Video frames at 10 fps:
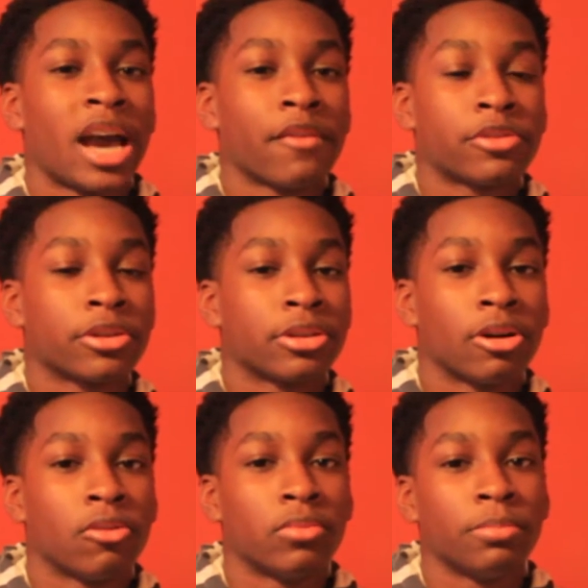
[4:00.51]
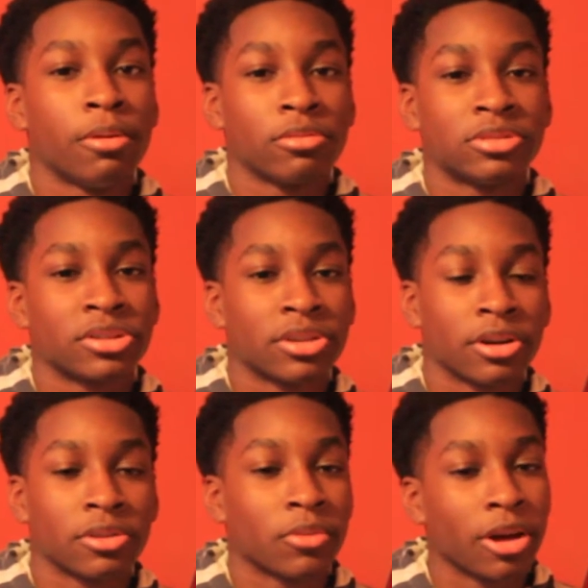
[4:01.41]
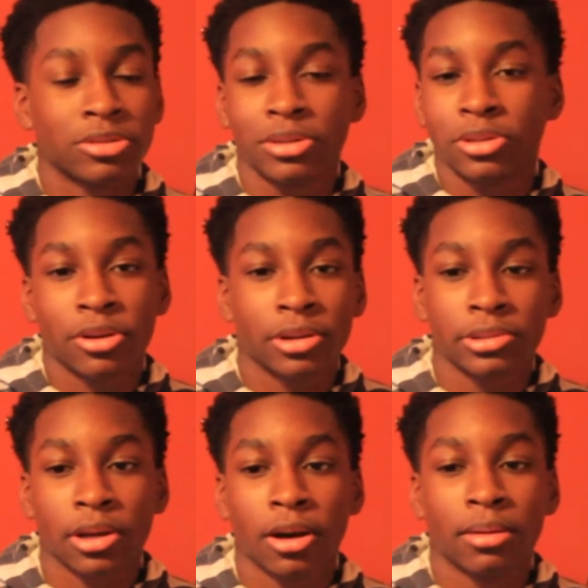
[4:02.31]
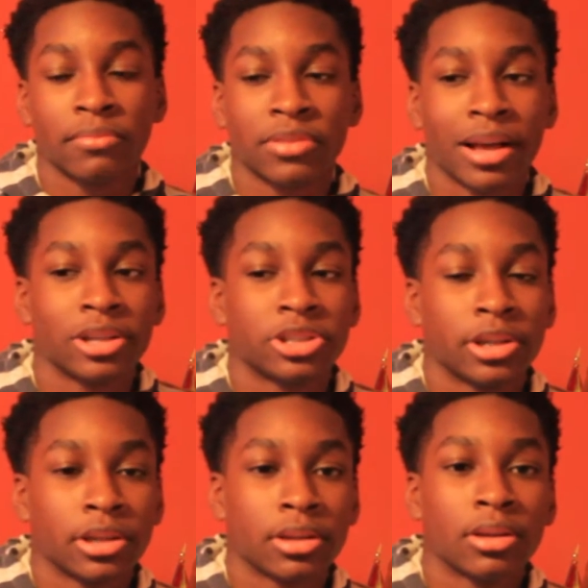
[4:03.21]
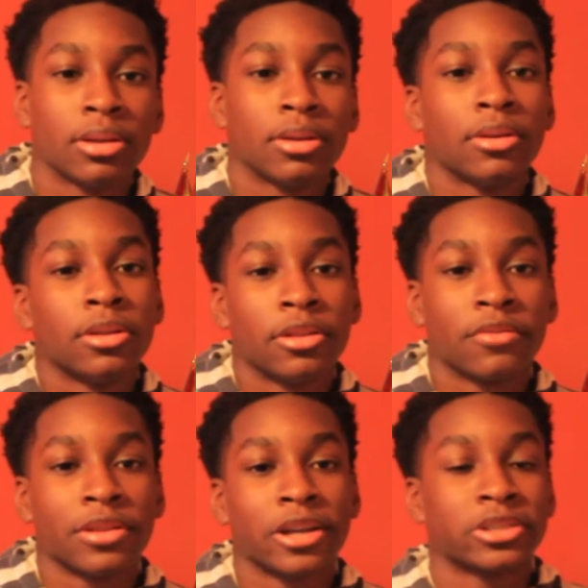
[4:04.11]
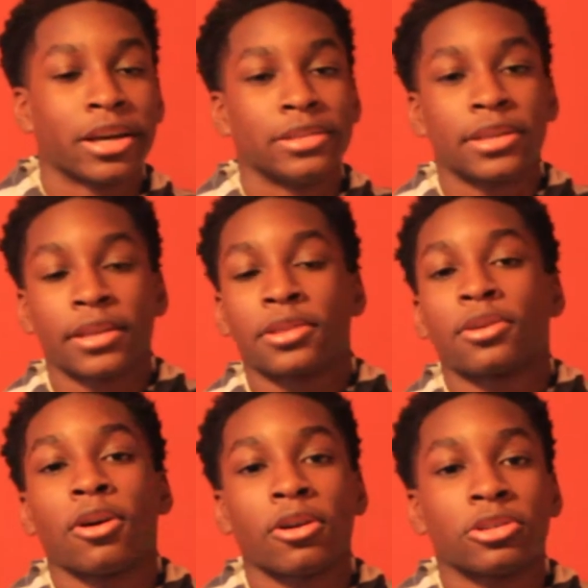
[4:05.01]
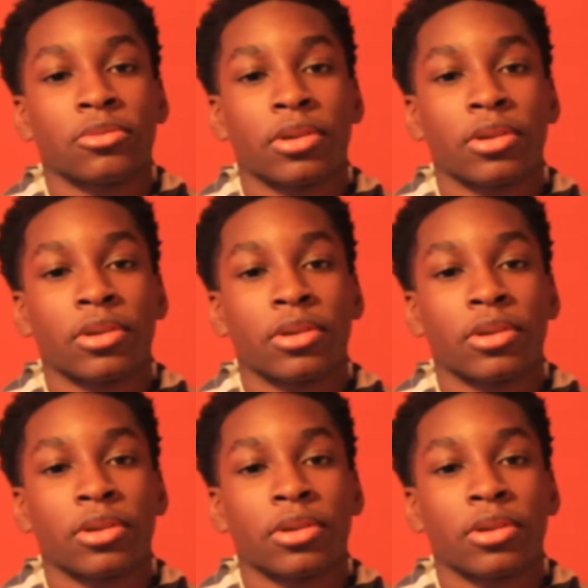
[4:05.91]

after we all took turns flashing the flashlights at the cars or